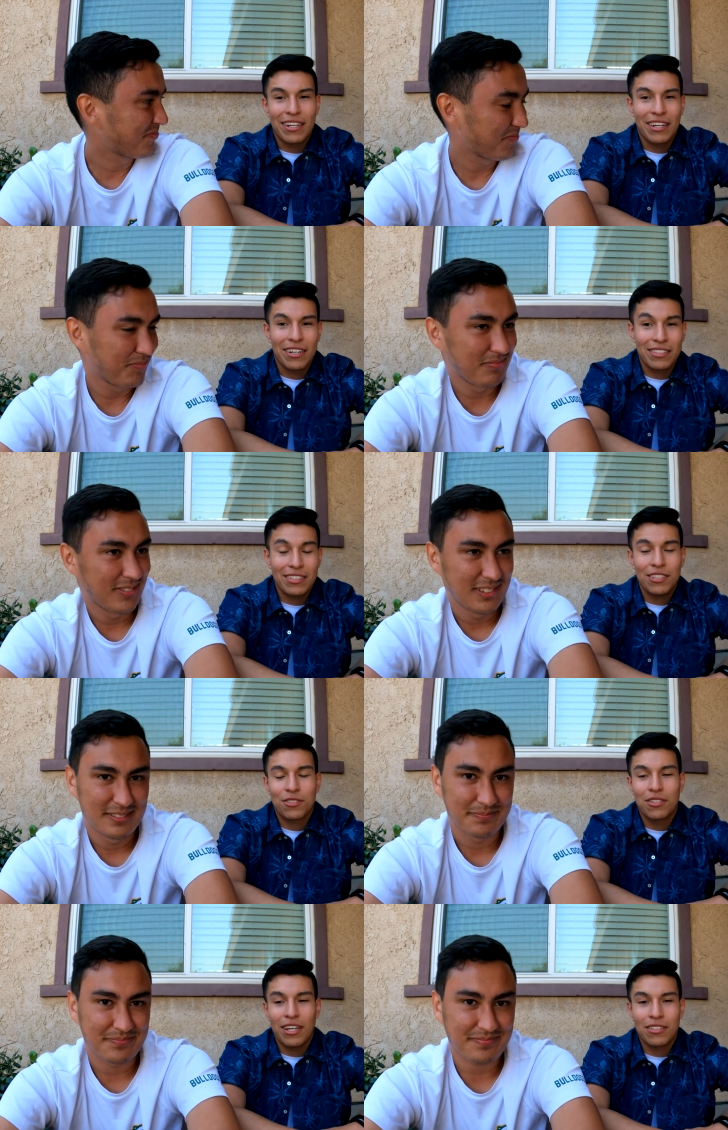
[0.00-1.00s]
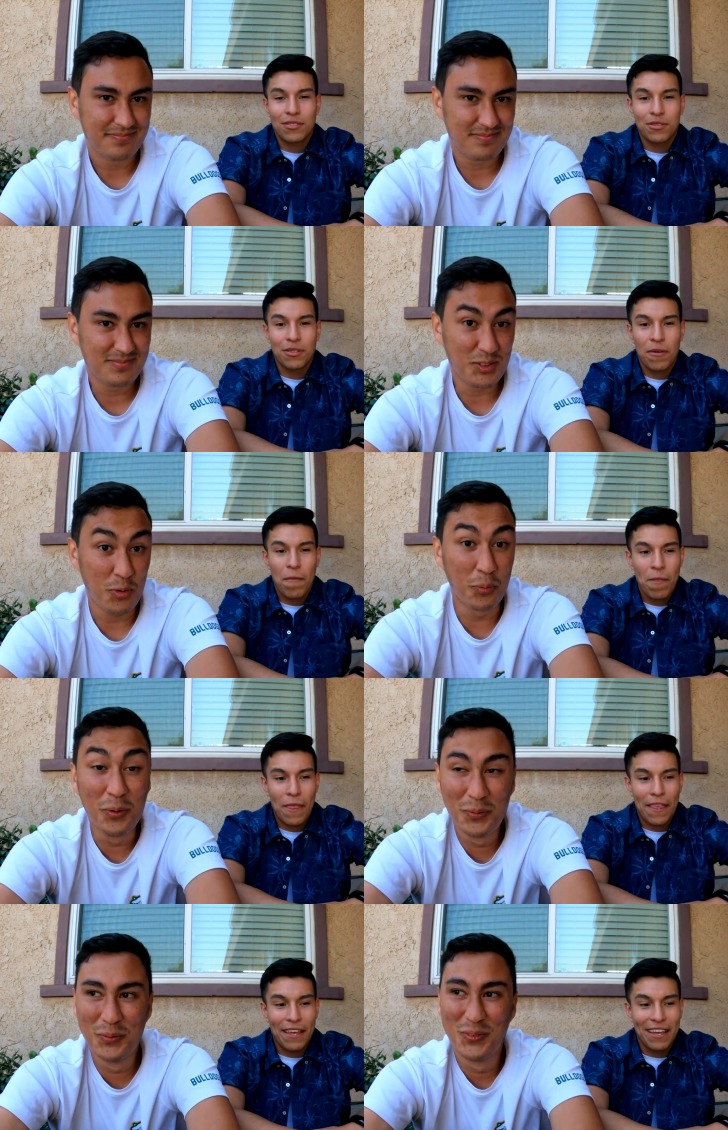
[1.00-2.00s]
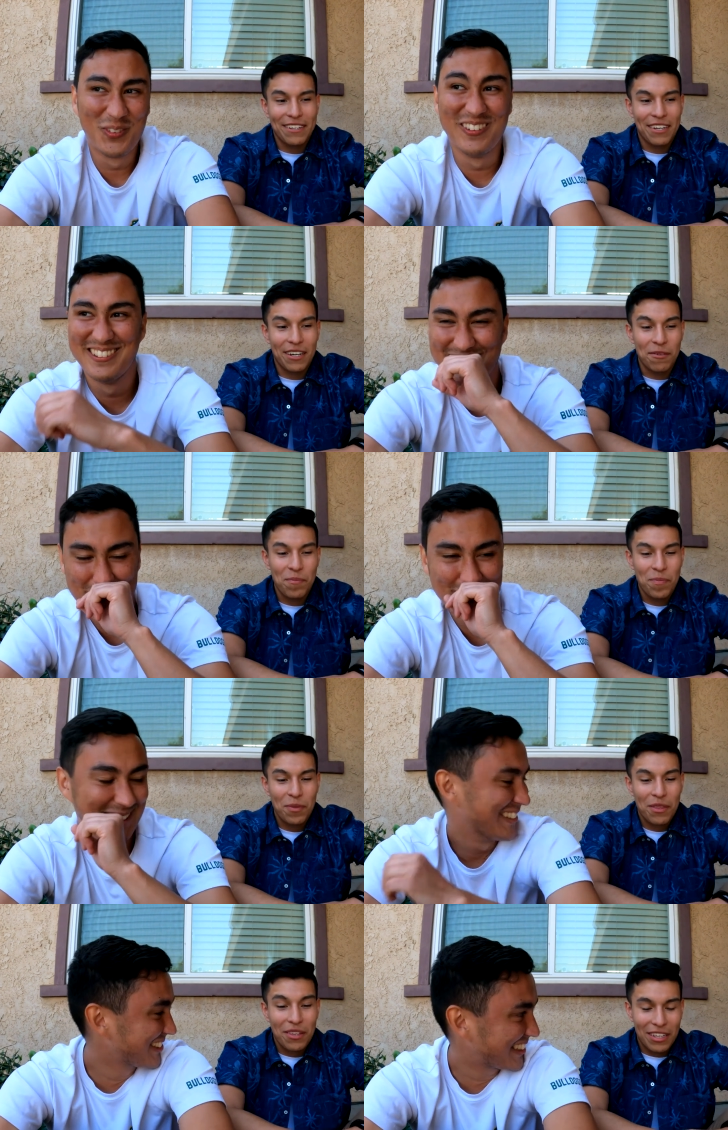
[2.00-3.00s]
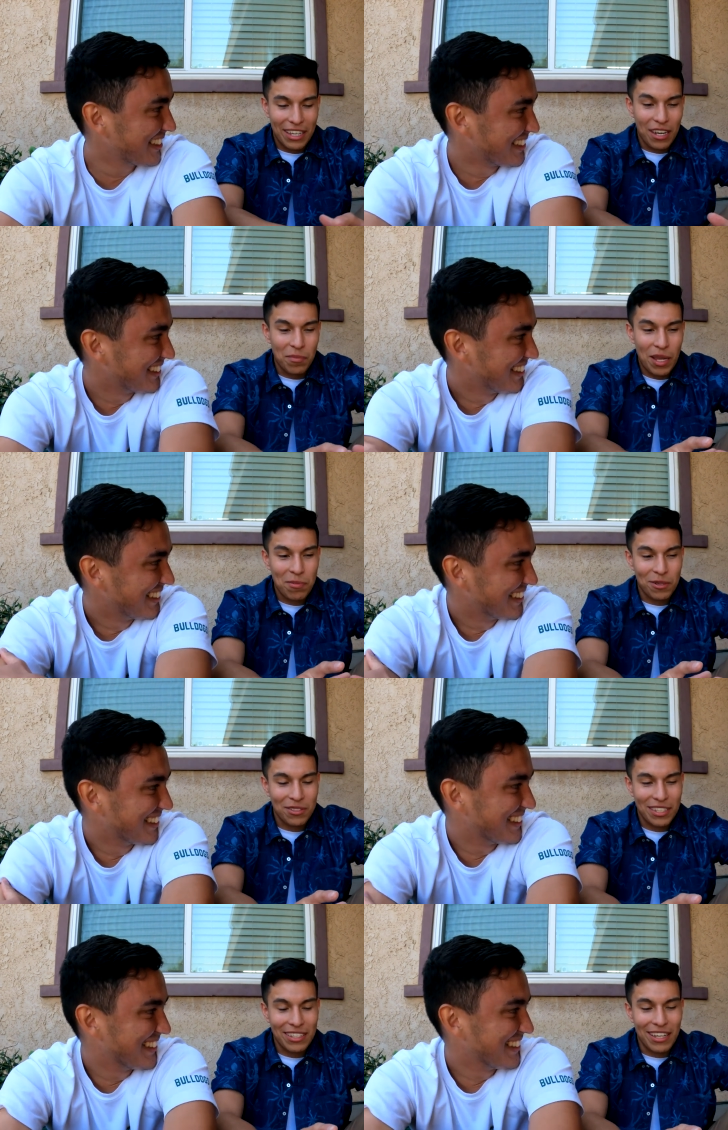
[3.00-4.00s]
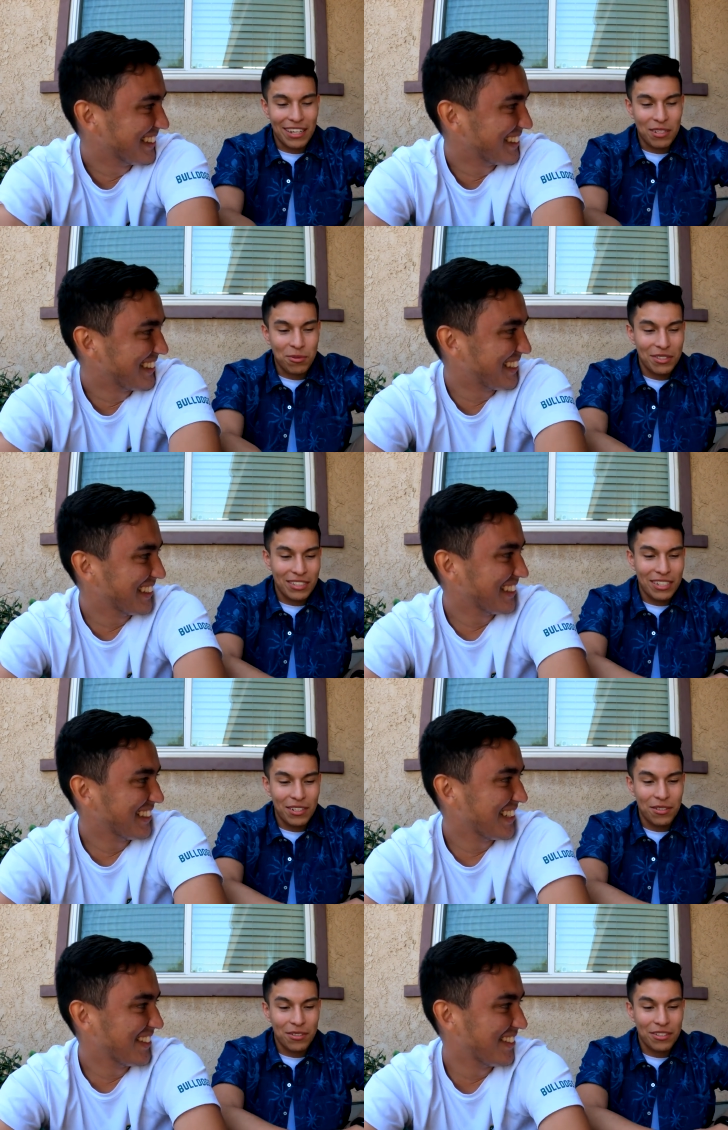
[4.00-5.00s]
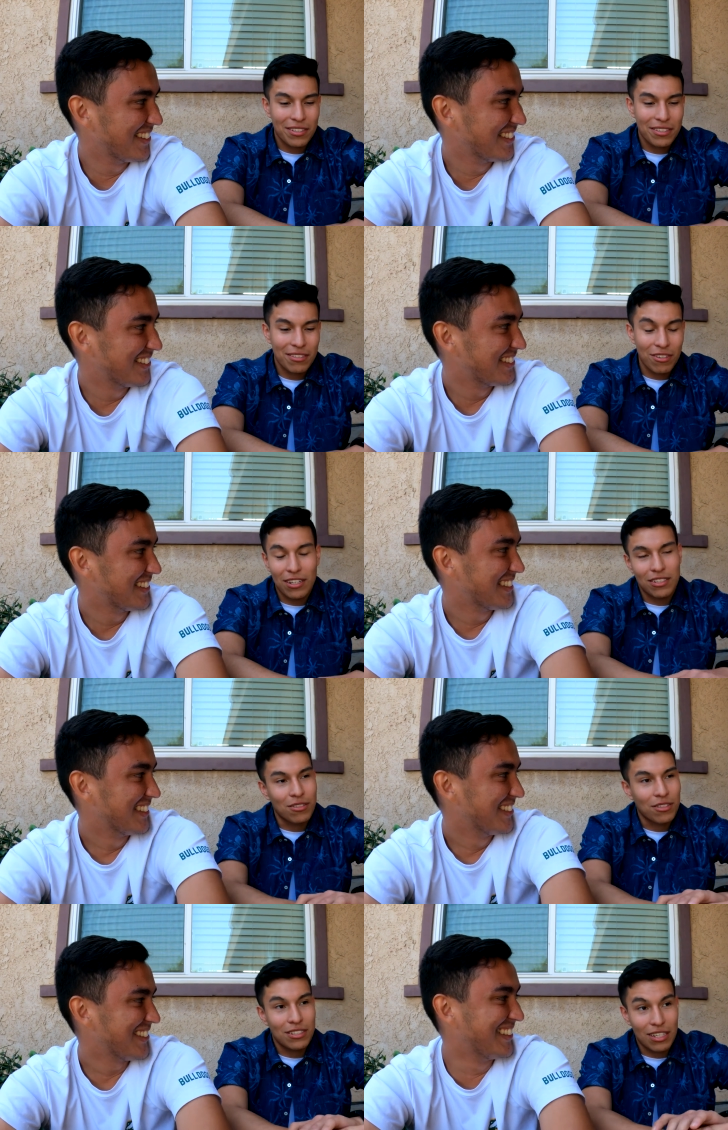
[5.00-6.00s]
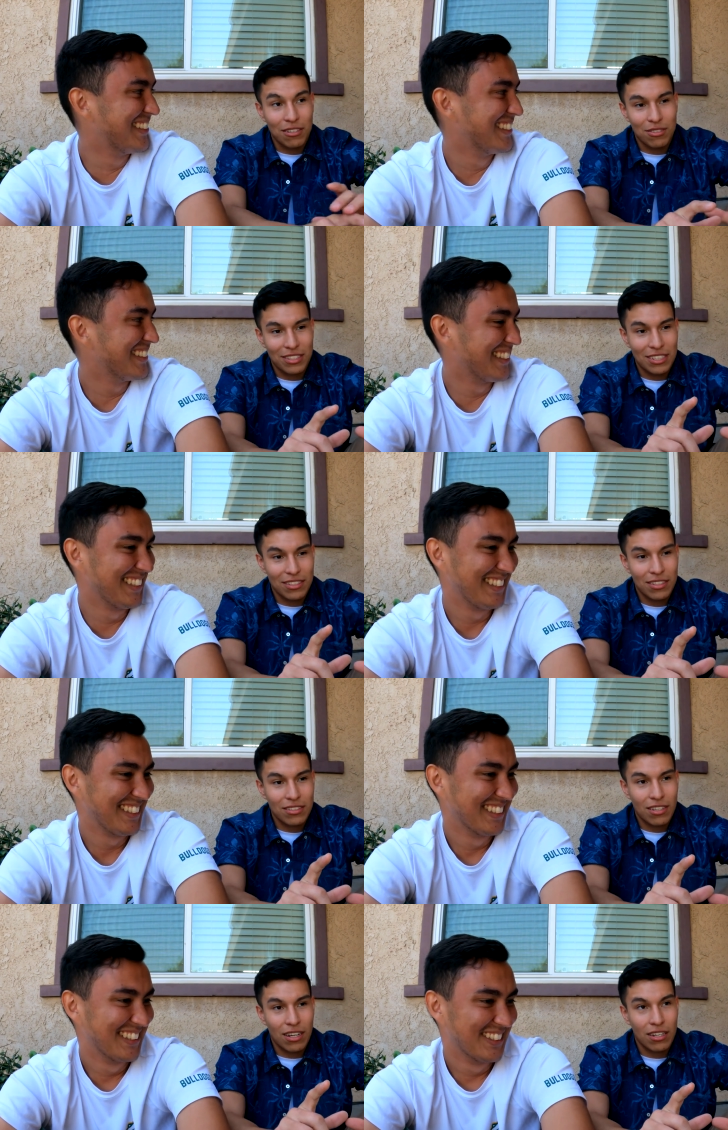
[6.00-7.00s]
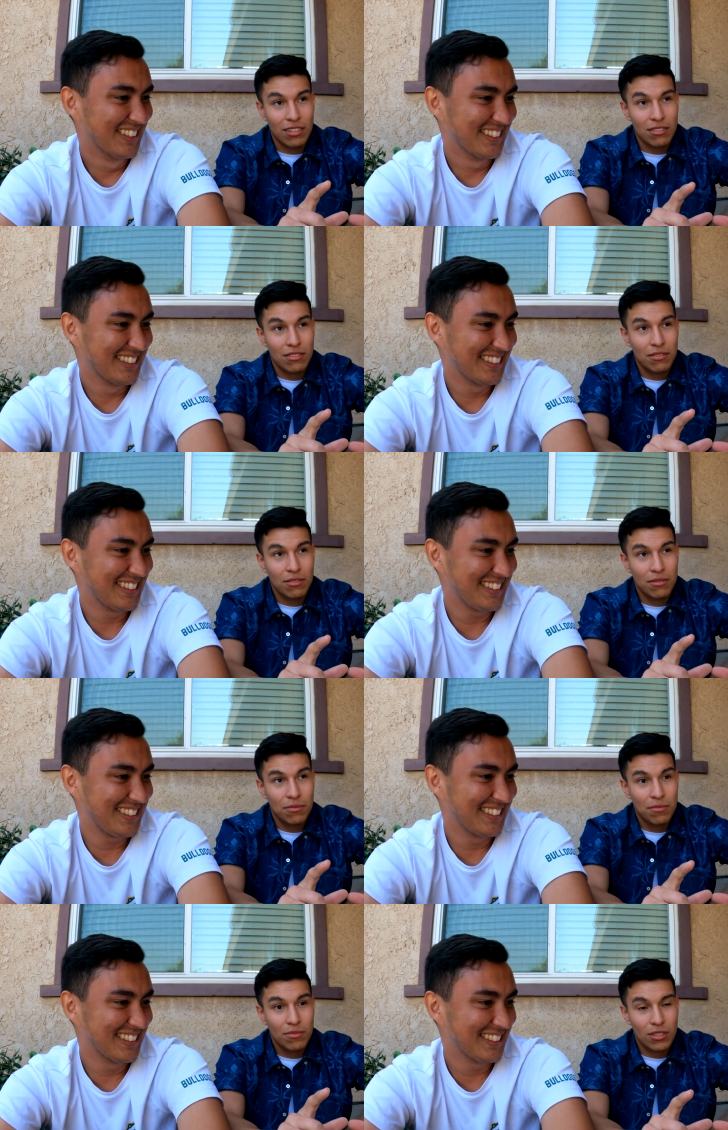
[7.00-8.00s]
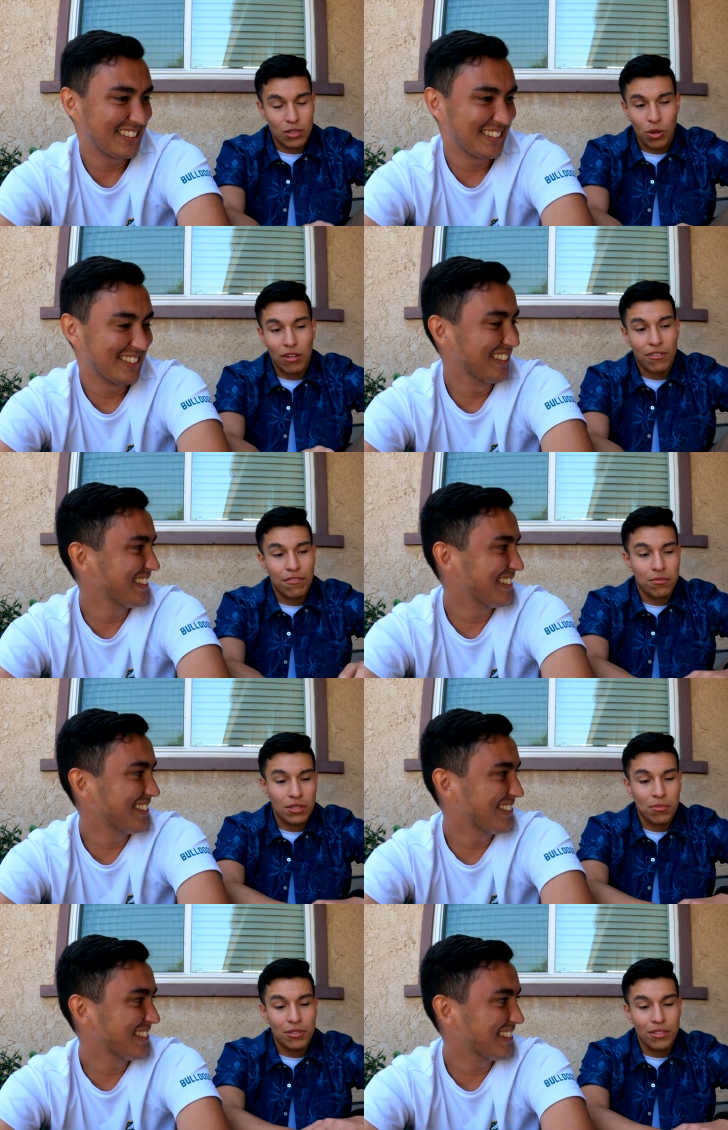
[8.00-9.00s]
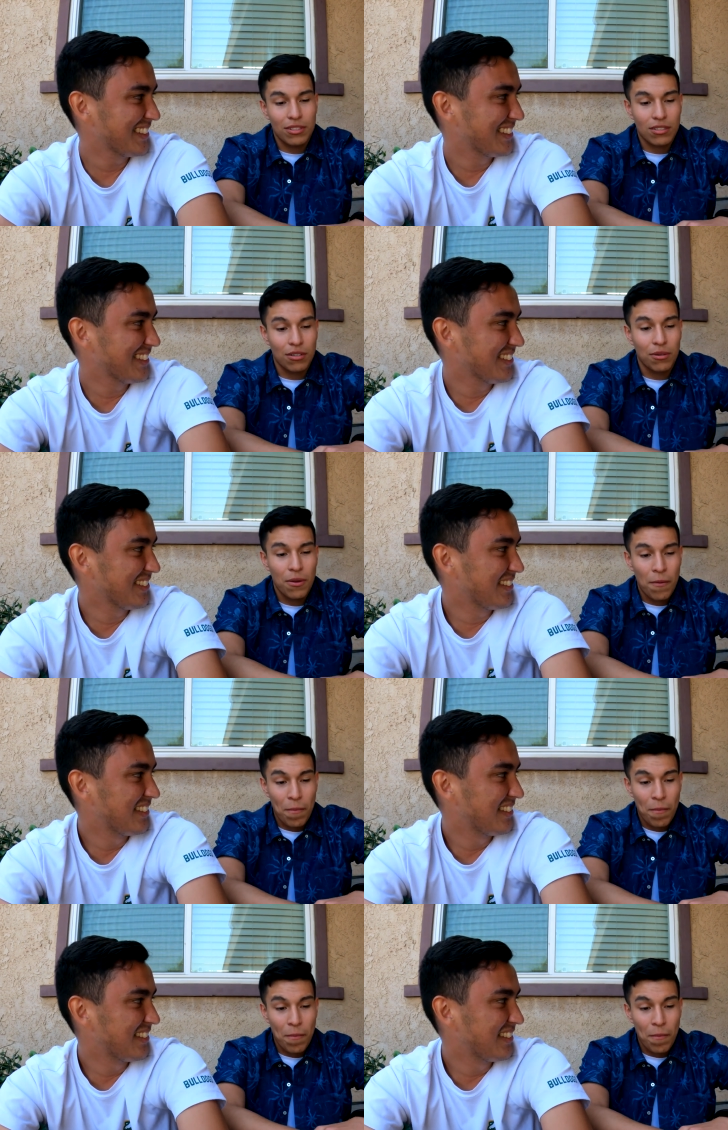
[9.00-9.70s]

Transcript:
Speaker 1: a uh, seizure in A school, and um, okay. he got a paper saying that he was denuked, or not denuked. He said he was uh, disqualified from sub duty. So